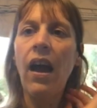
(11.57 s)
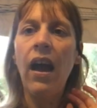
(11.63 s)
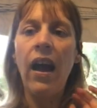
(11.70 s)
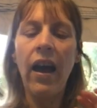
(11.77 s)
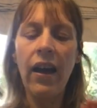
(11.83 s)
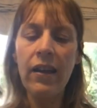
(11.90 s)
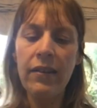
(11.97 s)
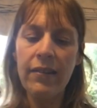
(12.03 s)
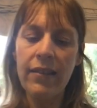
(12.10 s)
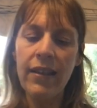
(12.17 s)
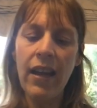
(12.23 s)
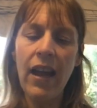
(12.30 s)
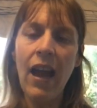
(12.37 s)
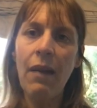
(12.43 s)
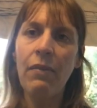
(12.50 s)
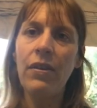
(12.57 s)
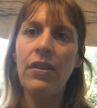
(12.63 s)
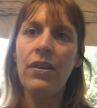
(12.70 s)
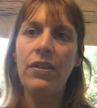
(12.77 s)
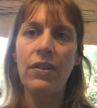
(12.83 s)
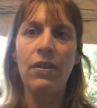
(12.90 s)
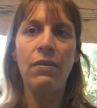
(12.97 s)
I'm going
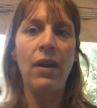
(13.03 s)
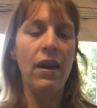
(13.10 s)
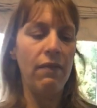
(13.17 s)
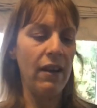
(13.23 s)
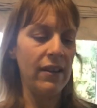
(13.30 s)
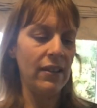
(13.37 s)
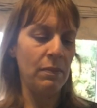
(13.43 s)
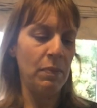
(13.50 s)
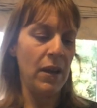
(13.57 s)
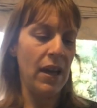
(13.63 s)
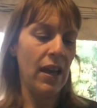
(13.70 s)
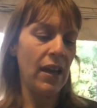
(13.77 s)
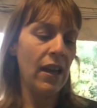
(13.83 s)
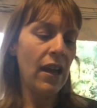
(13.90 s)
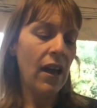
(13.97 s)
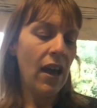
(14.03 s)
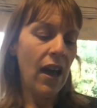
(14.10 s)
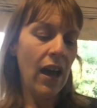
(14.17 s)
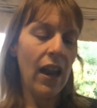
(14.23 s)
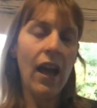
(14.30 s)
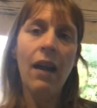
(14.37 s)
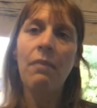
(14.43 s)
to do a recipe,
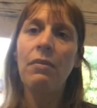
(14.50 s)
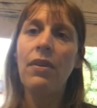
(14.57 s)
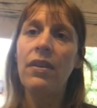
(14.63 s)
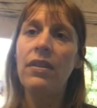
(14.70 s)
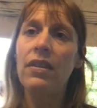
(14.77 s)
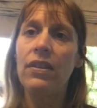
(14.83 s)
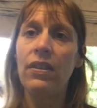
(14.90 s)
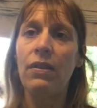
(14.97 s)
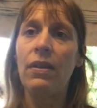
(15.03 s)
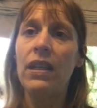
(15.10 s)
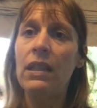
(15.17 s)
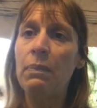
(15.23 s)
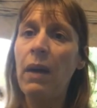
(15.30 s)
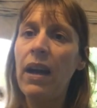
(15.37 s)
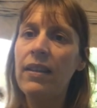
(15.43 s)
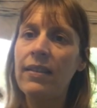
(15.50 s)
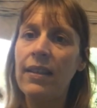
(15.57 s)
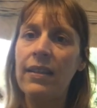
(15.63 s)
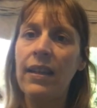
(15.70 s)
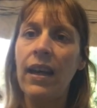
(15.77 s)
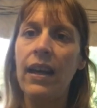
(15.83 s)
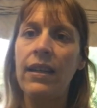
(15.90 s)
and I'm going to do a
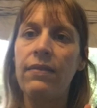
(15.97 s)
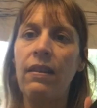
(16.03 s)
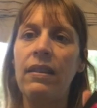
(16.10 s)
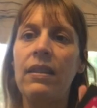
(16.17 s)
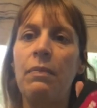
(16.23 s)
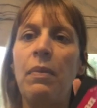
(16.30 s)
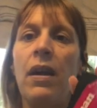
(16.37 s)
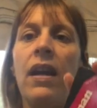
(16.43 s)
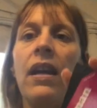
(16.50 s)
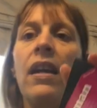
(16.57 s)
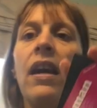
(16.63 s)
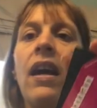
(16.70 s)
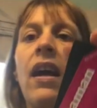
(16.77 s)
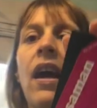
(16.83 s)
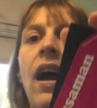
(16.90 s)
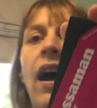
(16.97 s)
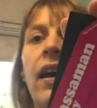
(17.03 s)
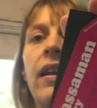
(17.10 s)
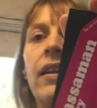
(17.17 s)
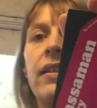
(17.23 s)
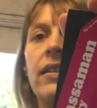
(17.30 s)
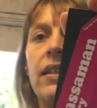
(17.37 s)
Spicentice recipe,
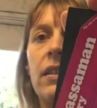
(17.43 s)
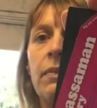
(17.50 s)
and it's